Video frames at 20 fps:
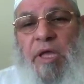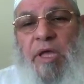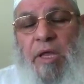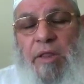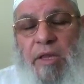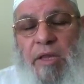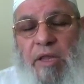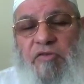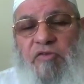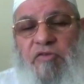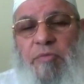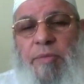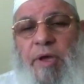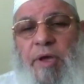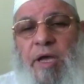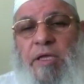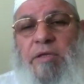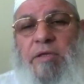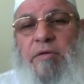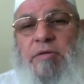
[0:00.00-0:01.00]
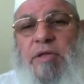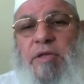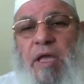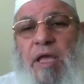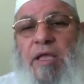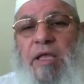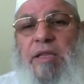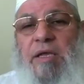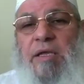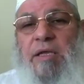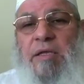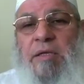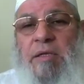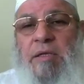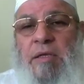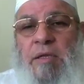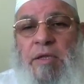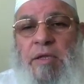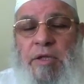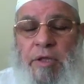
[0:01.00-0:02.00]
May Allah subhanahu wa ta'ala
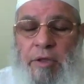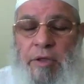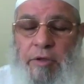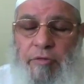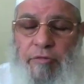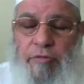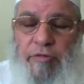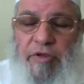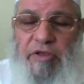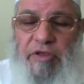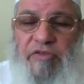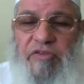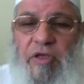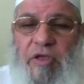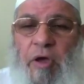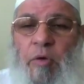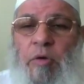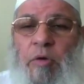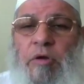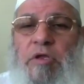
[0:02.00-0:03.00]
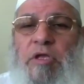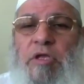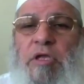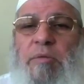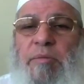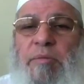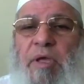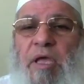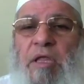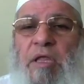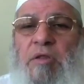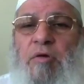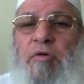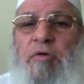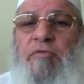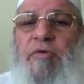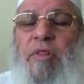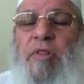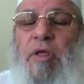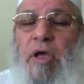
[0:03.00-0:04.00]
increase our Iman
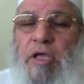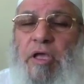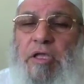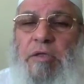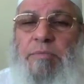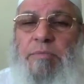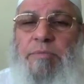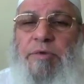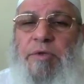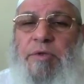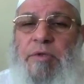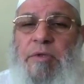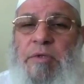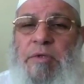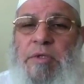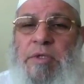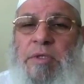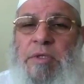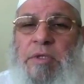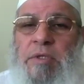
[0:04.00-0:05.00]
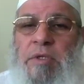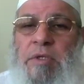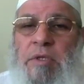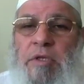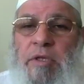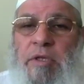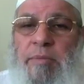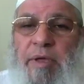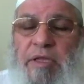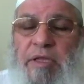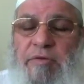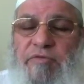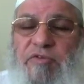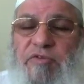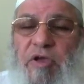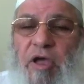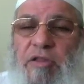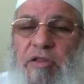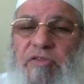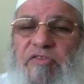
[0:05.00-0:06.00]
of Al-Ghaib, Iman
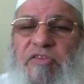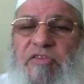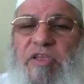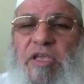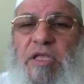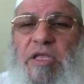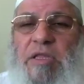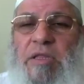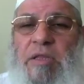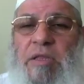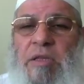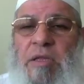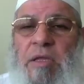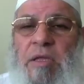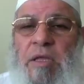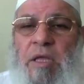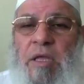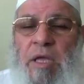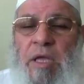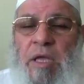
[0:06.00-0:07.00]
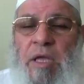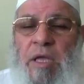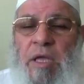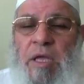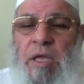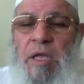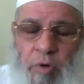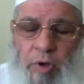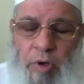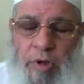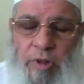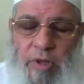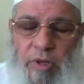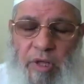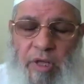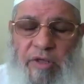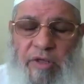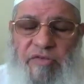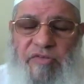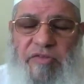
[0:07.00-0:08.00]
of the unseen, and O oh
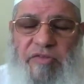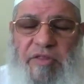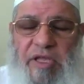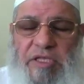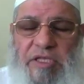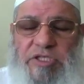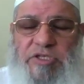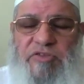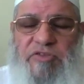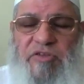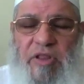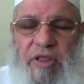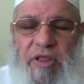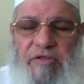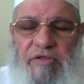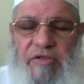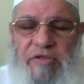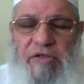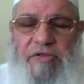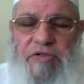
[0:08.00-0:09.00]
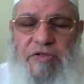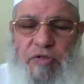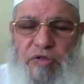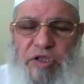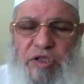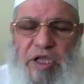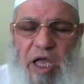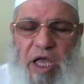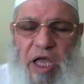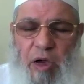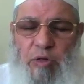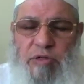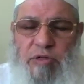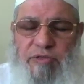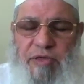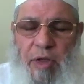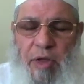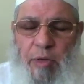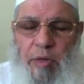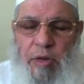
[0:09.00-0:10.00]
Allah, snatch the love of dunya out
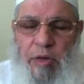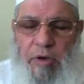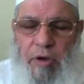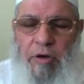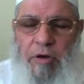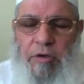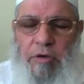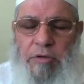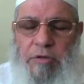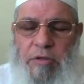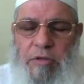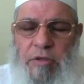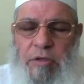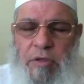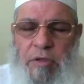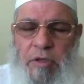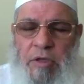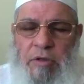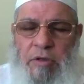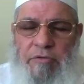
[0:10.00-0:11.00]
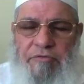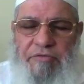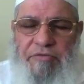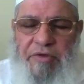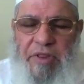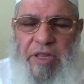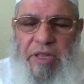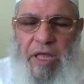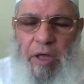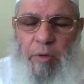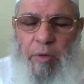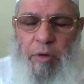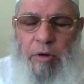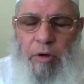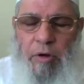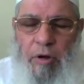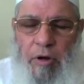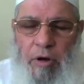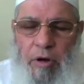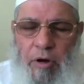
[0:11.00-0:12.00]
of our heart. Fill
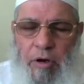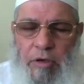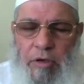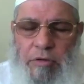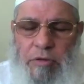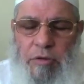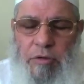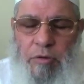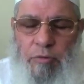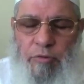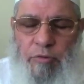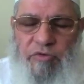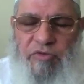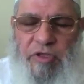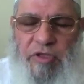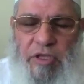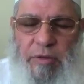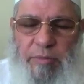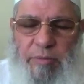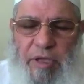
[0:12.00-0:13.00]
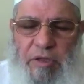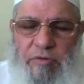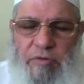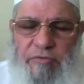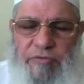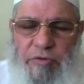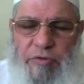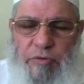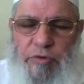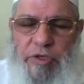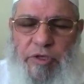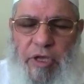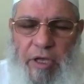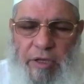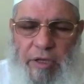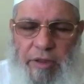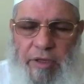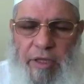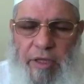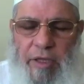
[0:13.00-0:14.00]
our heart with iman of you, Ya
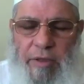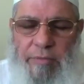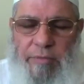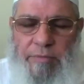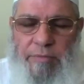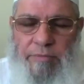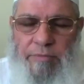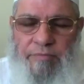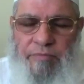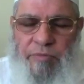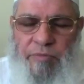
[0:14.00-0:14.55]
Allah.